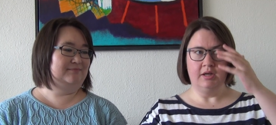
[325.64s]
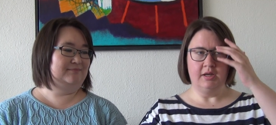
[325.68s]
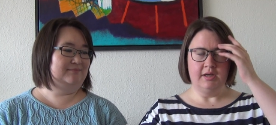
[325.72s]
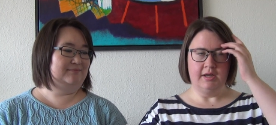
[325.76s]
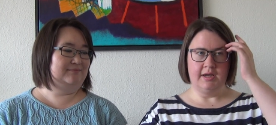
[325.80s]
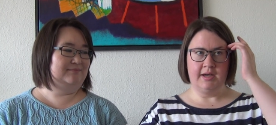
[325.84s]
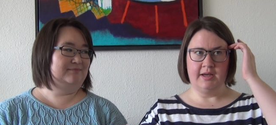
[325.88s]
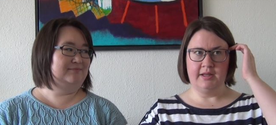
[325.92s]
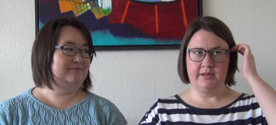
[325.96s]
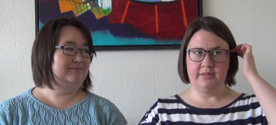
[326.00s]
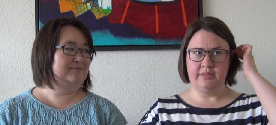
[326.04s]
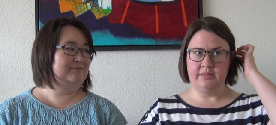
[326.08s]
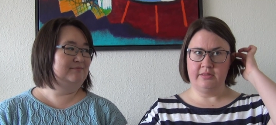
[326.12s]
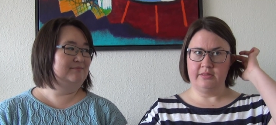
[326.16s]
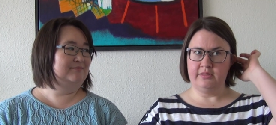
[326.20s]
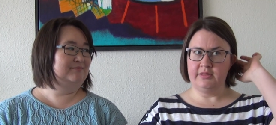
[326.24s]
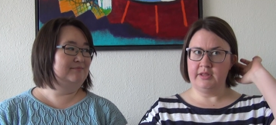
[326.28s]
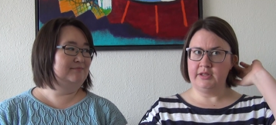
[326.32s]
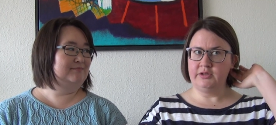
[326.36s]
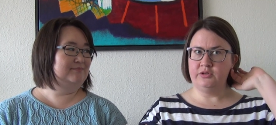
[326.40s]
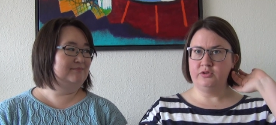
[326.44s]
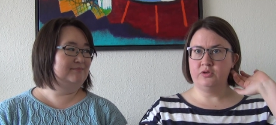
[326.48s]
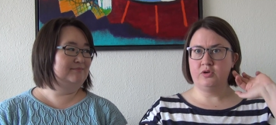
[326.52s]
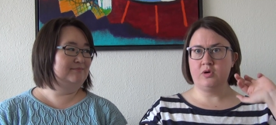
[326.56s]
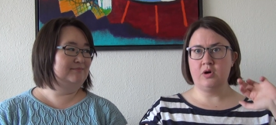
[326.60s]
Speaker 1: And
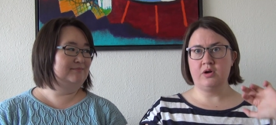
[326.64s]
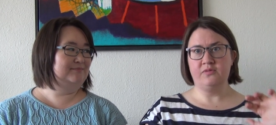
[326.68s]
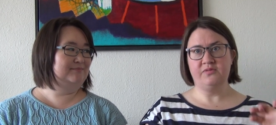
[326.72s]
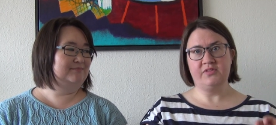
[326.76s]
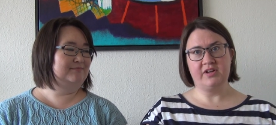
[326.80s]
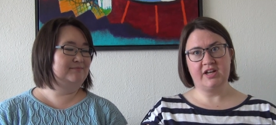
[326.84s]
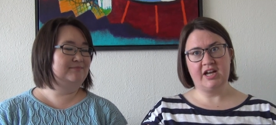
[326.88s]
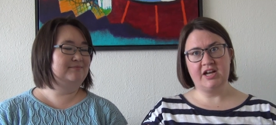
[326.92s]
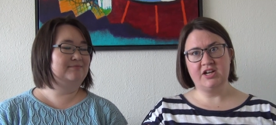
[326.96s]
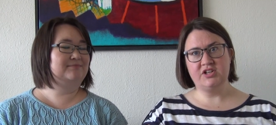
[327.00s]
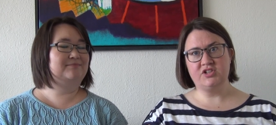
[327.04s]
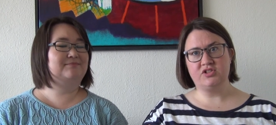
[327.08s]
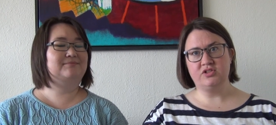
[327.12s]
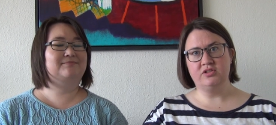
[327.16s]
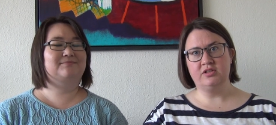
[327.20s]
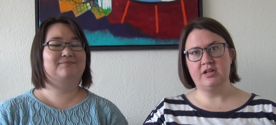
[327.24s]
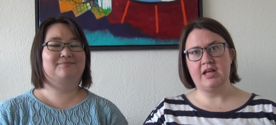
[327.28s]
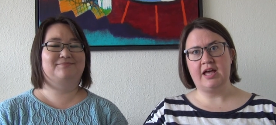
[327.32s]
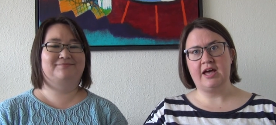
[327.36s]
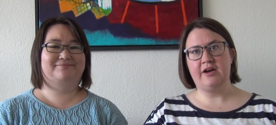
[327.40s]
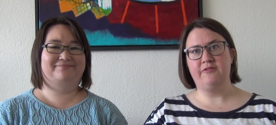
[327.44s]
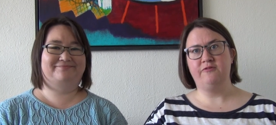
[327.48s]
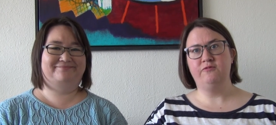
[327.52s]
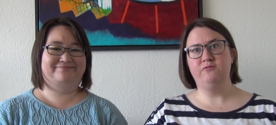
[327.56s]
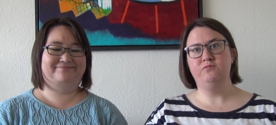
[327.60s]
then you go on vacation.
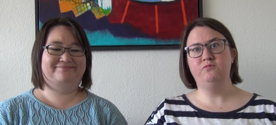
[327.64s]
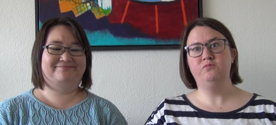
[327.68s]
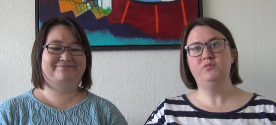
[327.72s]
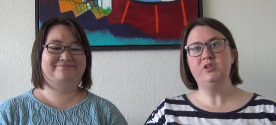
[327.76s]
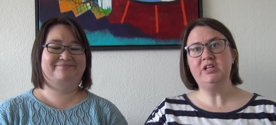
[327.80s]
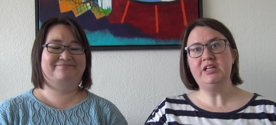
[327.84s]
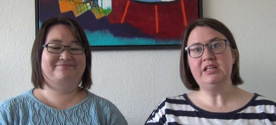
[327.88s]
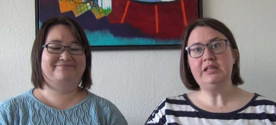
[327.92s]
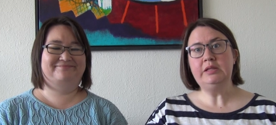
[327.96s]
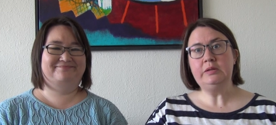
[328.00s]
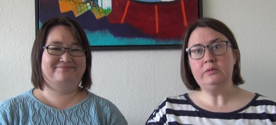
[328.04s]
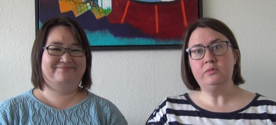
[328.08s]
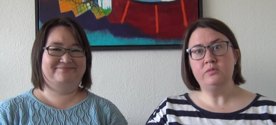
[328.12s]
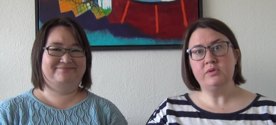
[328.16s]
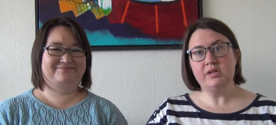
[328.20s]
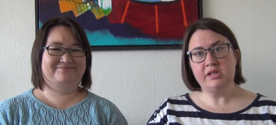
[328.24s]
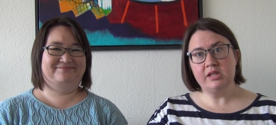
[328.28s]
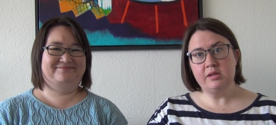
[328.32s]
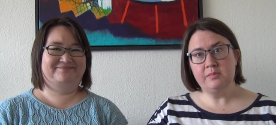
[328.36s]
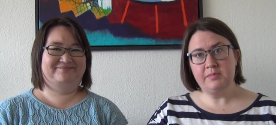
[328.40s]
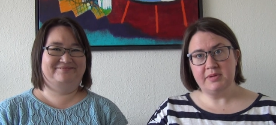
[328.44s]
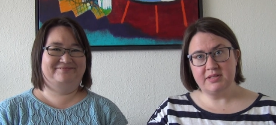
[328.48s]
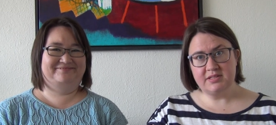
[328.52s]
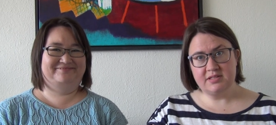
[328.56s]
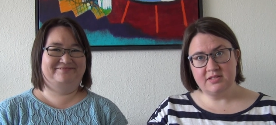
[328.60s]
I have really,
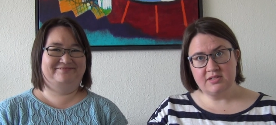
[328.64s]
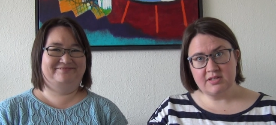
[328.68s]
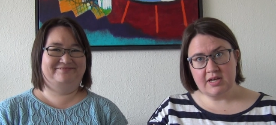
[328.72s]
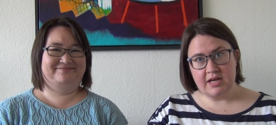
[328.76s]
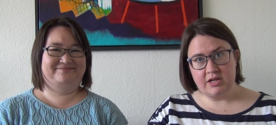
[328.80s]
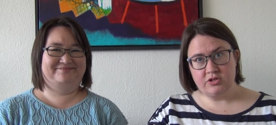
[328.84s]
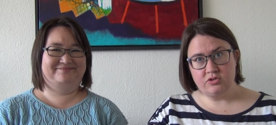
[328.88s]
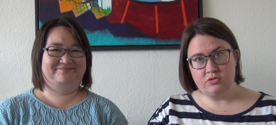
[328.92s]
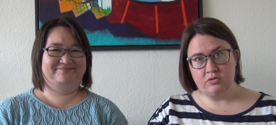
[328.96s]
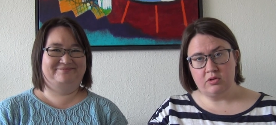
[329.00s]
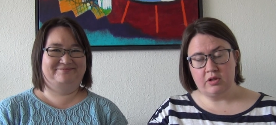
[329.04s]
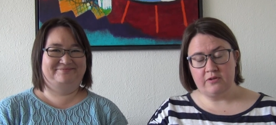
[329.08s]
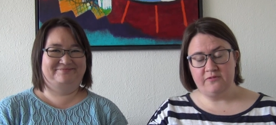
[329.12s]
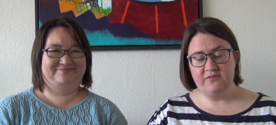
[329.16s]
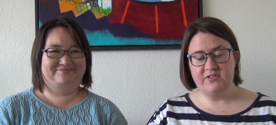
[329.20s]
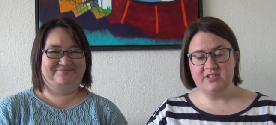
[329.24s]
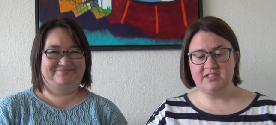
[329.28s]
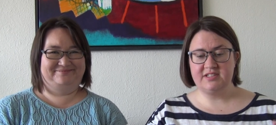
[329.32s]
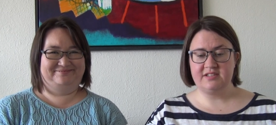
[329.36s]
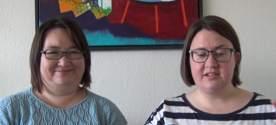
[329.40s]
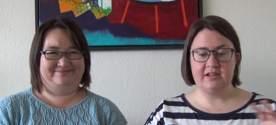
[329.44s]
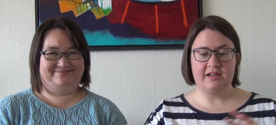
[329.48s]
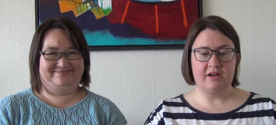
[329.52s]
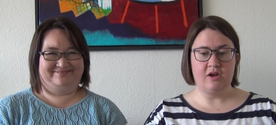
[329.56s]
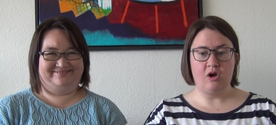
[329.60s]
really busy schedule of
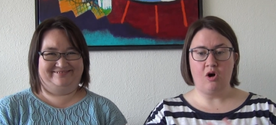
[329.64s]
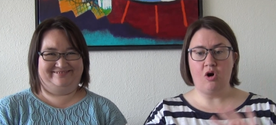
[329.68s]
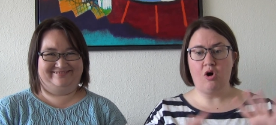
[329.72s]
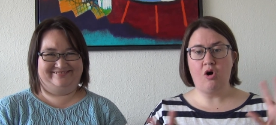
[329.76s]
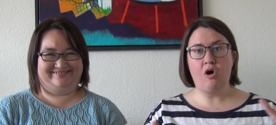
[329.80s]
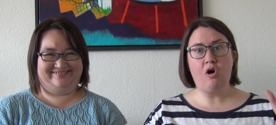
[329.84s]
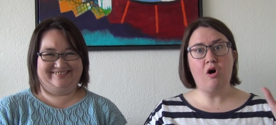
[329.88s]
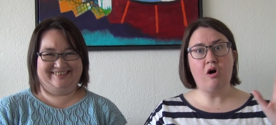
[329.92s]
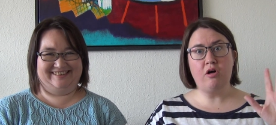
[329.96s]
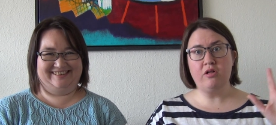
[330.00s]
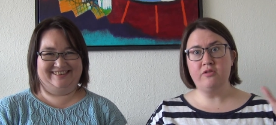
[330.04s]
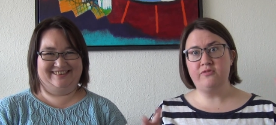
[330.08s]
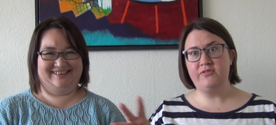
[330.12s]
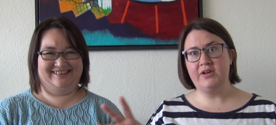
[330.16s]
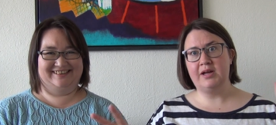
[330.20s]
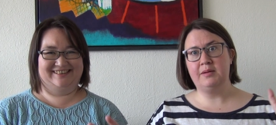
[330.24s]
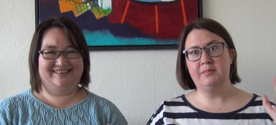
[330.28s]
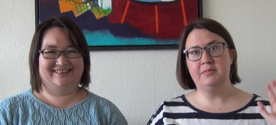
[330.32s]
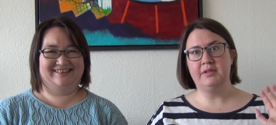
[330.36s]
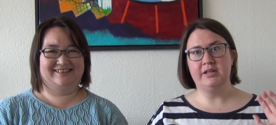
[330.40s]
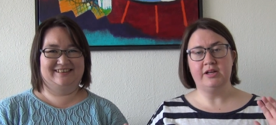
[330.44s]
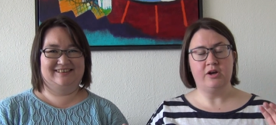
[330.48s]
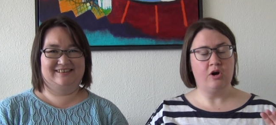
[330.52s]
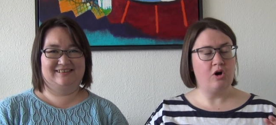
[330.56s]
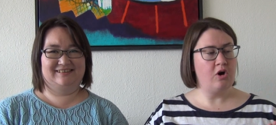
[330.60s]
visiting all
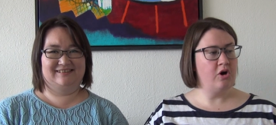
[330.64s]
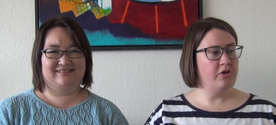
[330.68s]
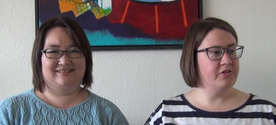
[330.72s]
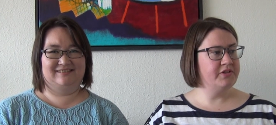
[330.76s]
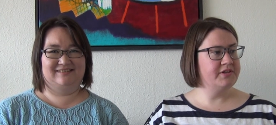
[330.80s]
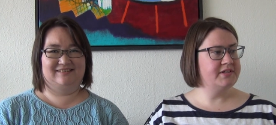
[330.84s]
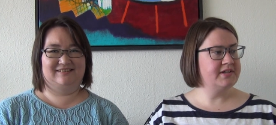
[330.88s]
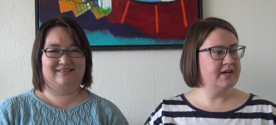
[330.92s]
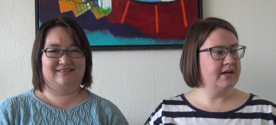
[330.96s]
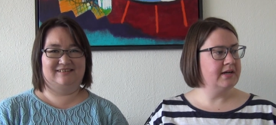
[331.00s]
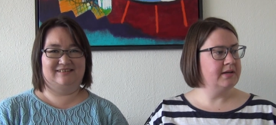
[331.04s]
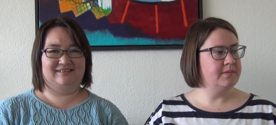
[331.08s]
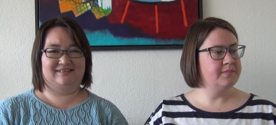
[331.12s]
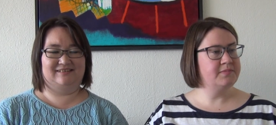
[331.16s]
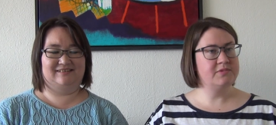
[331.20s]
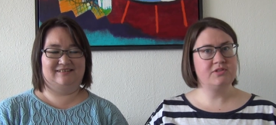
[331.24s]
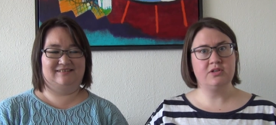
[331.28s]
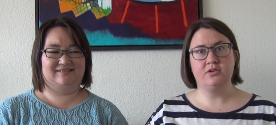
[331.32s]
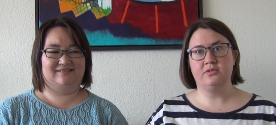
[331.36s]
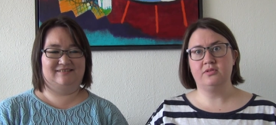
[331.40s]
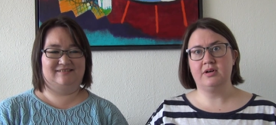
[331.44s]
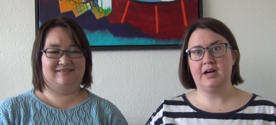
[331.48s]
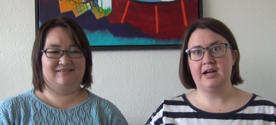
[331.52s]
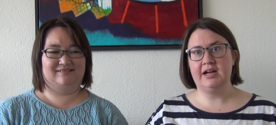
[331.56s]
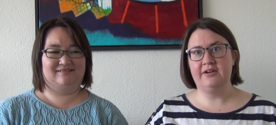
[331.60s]
family all the time,
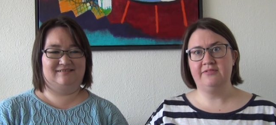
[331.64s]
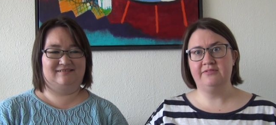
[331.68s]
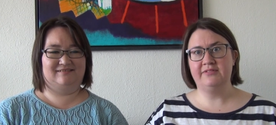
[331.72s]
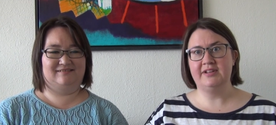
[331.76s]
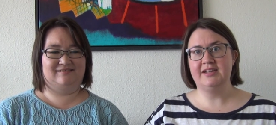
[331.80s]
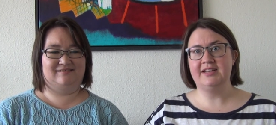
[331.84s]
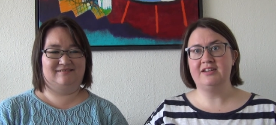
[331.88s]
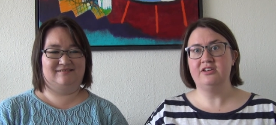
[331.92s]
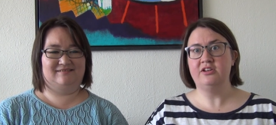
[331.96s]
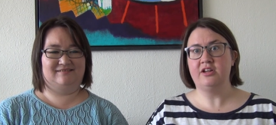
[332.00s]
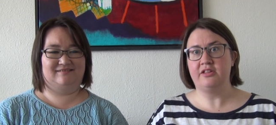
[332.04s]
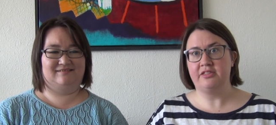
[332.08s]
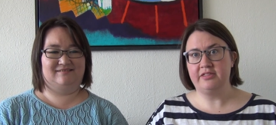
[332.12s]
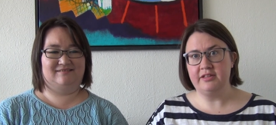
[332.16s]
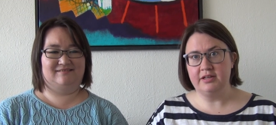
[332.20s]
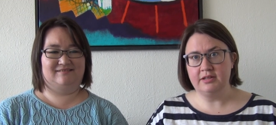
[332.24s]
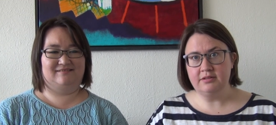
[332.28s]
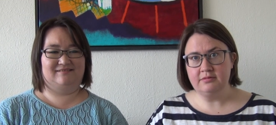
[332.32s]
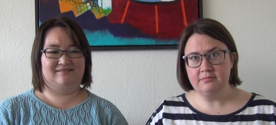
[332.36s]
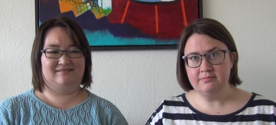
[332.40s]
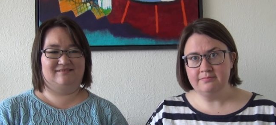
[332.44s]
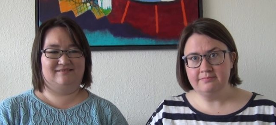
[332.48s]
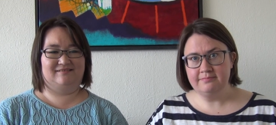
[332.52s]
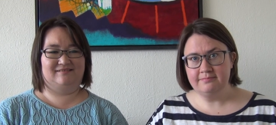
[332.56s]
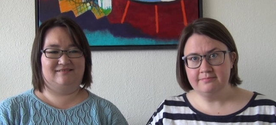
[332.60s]
so I have nothing.